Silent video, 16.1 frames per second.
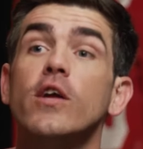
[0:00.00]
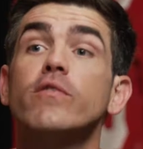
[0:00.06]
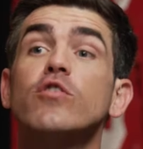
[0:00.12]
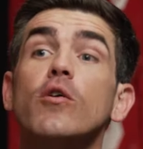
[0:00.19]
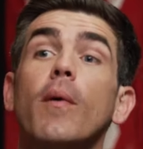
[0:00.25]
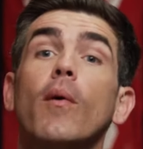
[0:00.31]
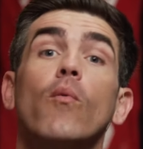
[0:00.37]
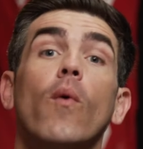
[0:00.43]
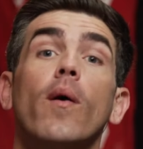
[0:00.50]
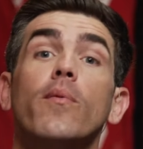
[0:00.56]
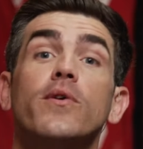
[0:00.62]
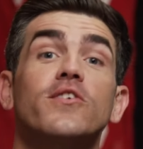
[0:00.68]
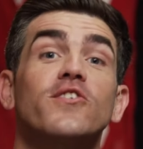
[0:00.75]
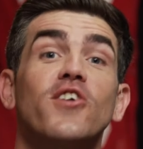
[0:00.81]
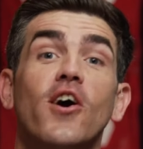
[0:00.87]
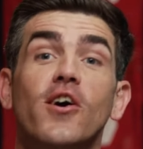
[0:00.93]
You talk about what we
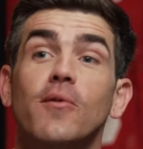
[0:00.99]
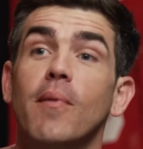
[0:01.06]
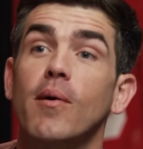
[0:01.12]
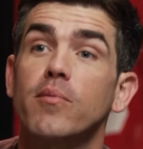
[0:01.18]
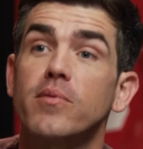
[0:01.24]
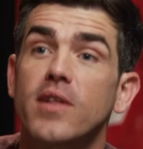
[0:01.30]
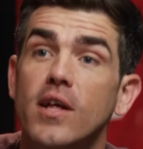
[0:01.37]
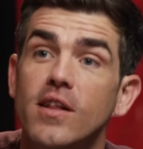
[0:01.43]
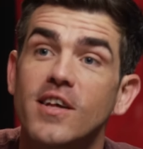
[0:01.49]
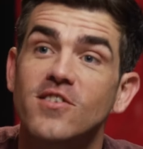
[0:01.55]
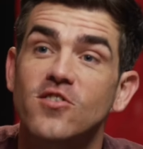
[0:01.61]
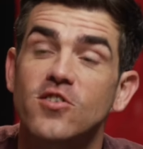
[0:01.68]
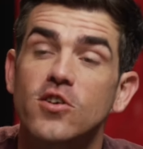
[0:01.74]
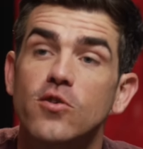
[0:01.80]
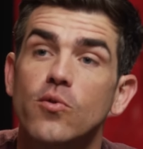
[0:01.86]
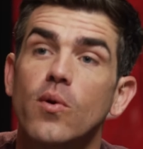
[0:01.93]
were talking about with
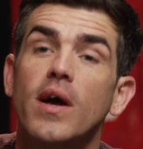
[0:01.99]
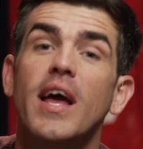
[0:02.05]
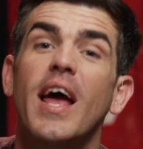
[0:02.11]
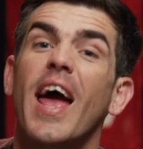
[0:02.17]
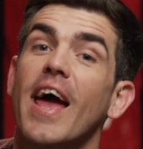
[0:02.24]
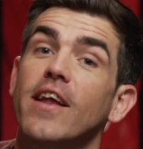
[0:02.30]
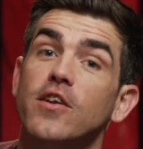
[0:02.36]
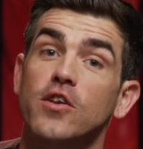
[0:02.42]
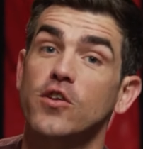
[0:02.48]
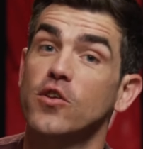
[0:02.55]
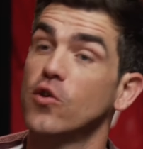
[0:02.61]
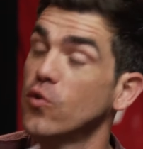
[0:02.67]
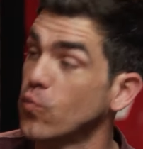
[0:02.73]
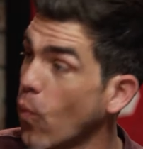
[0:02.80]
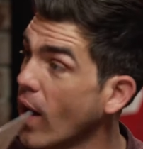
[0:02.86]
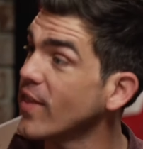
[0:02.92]
LSU and
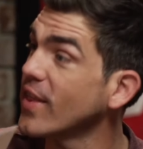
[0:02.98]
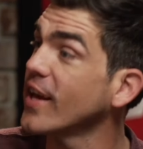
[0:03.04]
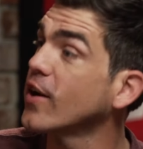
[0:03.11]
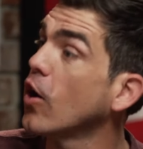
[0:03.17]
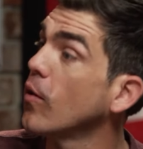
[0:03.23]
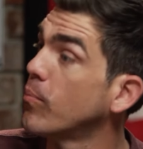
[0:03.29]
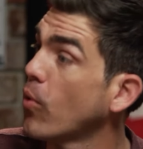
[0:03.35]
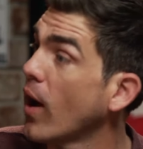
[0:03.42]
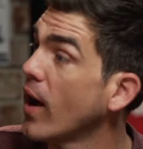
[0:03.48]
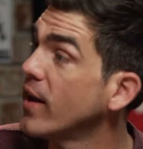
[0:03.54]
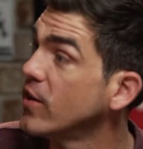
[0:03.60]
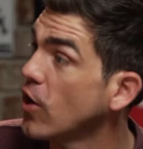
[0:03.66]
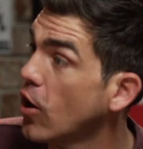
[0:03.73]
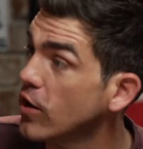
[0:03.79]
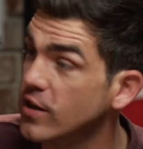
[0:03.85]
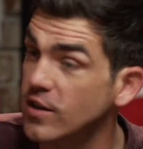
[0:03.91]
why they call Brian
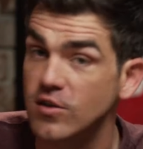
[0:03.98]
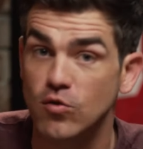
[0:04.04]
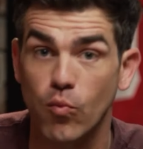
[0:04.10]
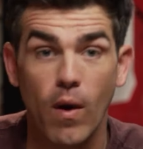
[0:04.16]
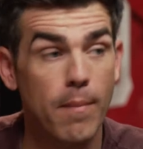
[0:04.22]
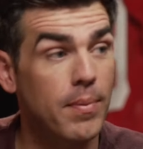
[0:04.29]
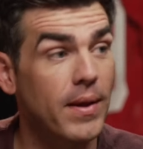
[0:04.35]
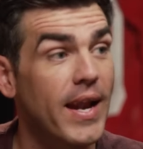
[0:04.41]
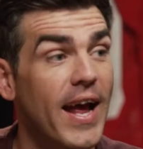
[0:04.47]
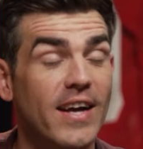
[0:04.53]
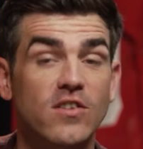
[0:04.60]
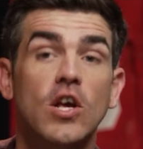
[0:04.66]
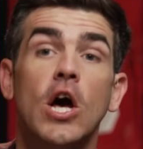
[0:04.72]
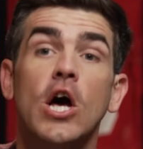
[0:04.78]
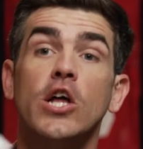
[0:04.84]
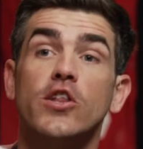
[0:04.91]
Dawkins Weapon
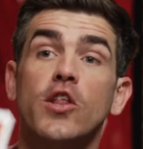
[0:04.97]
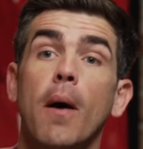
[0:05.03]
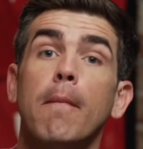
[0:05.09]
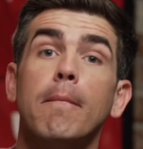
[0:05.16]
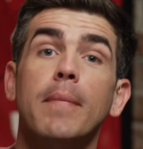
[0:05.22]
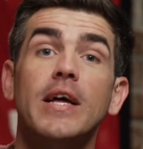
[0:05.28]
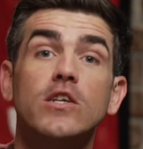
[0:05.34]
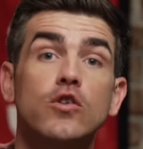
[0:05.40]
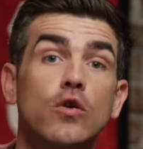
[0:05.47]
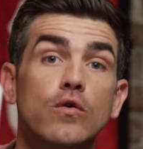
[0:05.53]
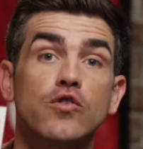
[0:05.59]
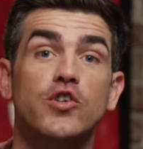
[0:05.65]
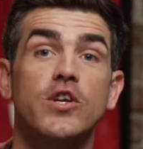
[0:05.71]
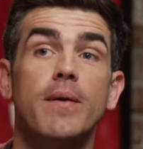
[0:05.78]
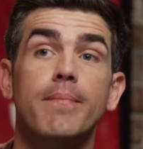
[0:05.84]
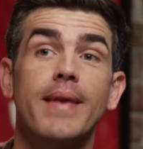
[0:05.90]
X, the mental
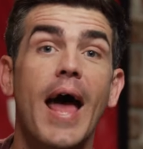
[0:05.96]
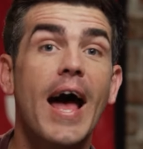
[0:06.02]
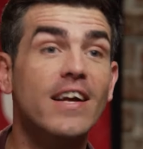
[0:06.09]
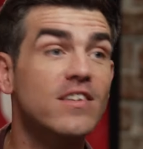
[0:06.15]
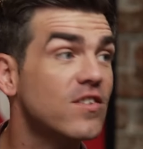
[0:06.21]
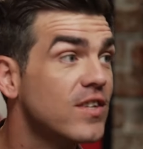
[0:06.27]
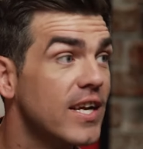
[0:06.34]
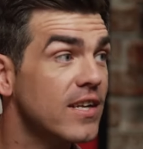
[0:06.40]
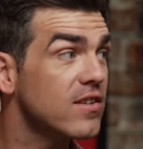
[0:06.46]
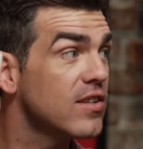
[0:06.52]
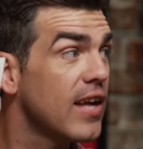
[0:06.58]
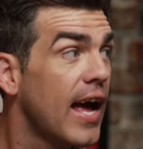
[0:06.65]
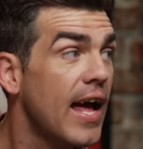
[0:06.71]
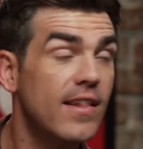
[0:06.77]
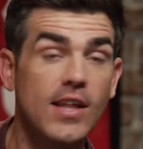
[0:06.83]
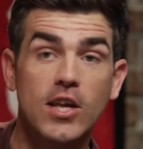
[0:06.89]
gymnastics
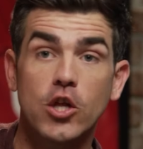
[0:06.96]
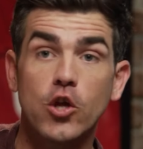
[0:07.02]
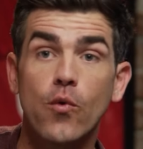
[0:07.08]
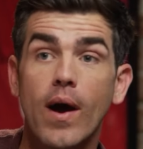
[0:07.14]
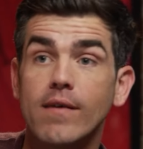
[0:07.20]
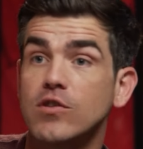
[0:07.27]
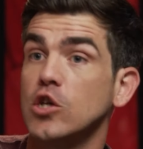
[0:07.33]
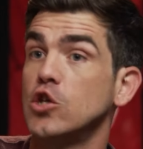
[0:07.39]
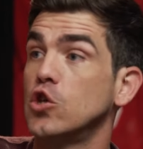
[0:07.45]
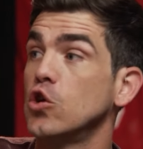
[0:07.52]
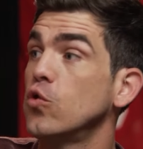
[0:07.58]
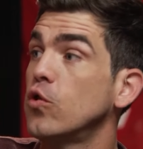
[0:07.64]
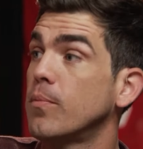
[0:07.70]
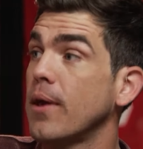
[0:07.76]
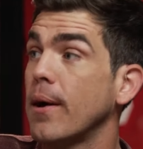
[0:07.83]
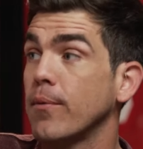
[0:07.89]
that you have to
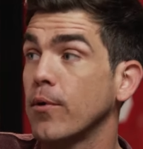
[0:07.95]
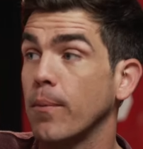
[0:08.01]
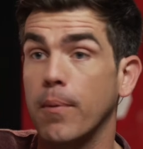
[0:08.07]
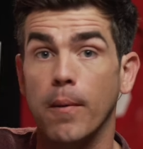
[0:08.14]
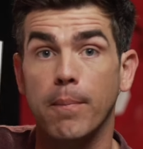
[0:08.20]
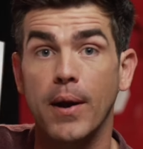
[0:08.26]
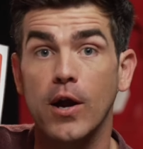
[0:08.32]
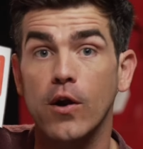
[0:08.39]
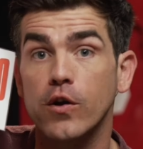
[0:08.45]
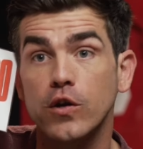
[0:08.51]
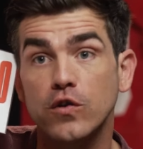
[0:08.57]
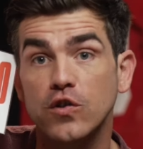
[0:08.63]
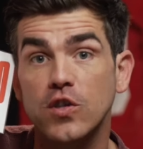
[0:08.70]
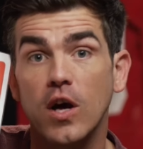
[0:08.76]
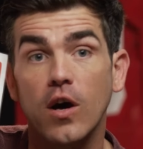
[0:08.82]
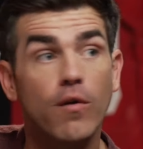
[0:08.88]
do to be able to prepare
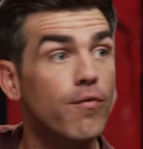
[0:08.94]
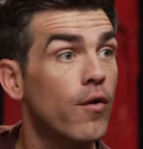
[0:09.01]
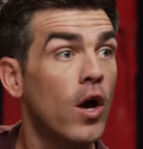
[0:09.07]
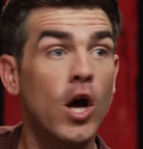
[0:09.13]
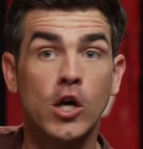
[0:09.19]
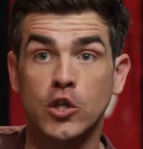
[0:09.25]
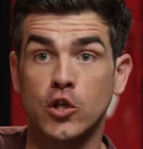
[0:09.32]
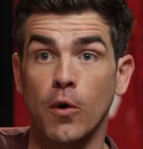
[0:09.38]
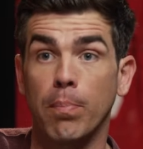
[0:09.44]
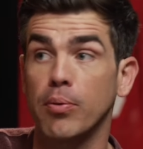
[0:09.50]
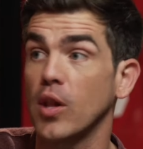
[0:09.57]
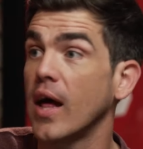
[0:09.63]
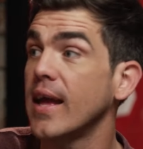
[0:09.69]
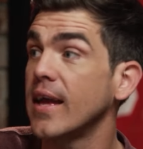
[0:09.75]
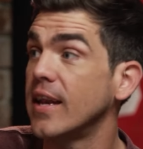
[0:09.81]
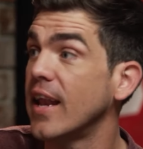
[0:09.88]
yourself to
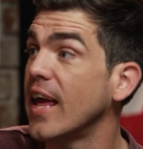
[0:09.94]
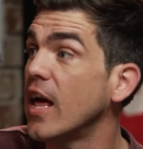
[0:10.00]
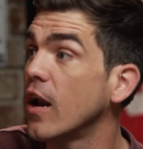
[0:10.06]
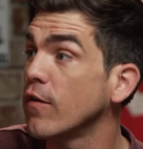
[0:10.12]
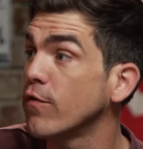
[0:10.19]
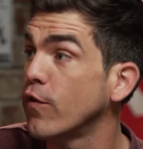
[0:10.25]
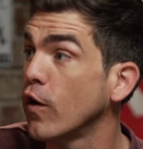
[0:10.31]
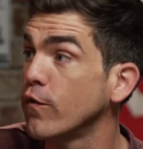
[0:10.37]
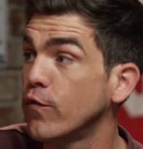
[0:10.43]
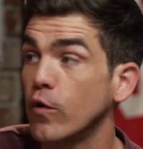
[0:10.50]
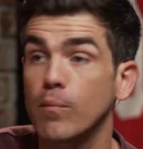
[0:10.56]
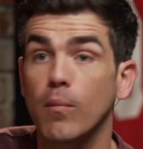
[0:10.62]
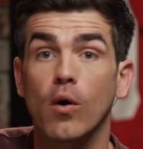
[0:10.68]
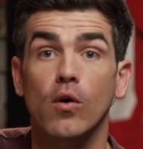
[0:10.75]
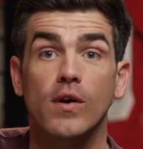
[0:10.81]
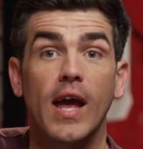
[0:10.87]
play an NFL
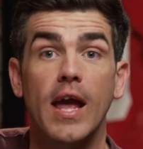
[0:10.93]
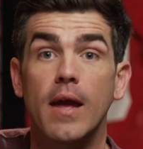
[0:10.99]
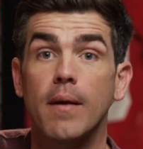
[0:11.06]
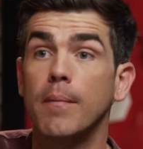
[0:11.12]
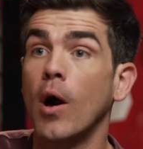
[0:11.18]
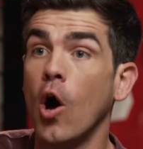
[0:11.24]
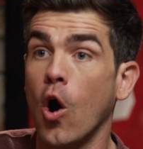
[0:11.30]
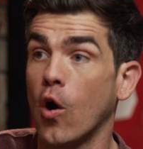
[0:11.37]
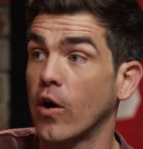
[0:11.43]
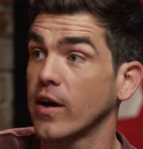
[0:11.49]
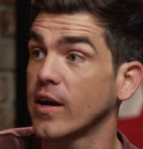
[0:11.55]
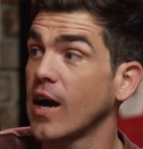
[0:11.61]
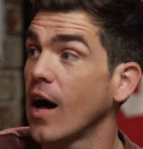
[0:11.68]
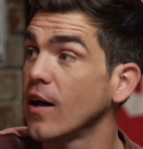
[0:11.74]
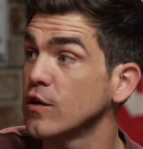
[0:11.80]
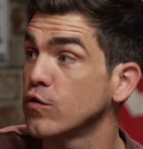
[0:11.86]
football game or a
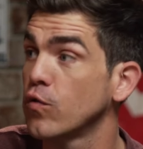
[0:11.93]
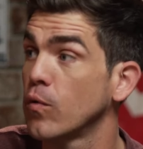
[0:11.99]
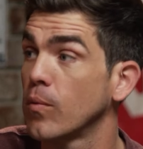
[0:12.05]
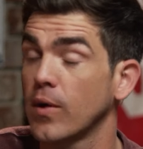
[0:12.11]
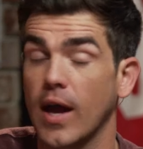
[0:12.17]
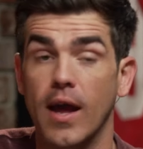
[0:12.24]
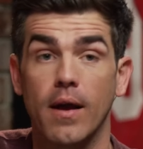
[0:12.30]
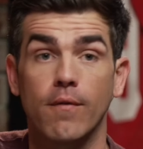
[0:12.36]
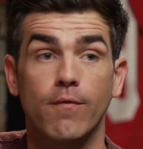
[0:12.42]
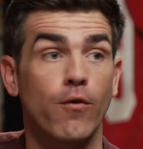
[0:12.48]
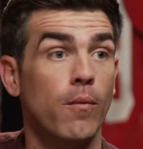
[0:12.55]
college football game